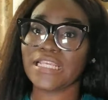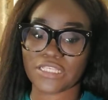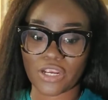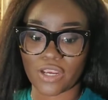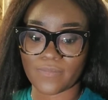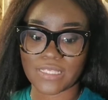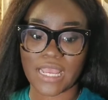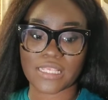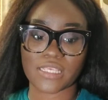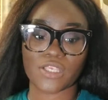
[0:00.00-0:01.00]

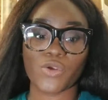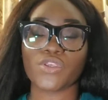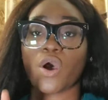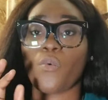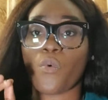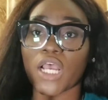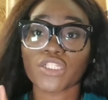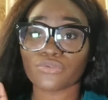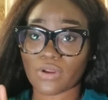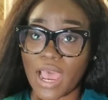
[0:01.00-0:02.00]
circumstance, use a
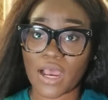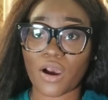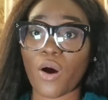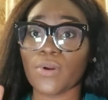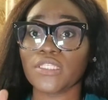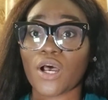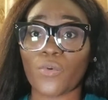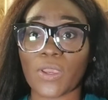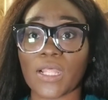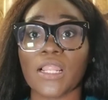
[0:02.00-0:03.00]
wash wrap or a towel
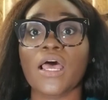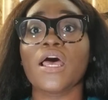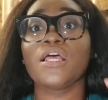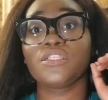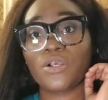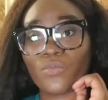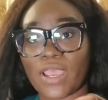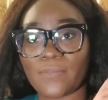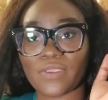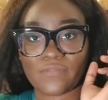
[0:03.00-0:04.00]
to wipe
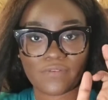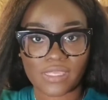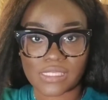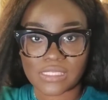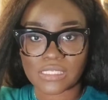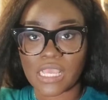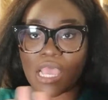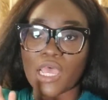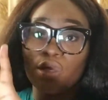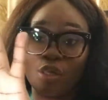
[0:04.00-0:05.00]
your face.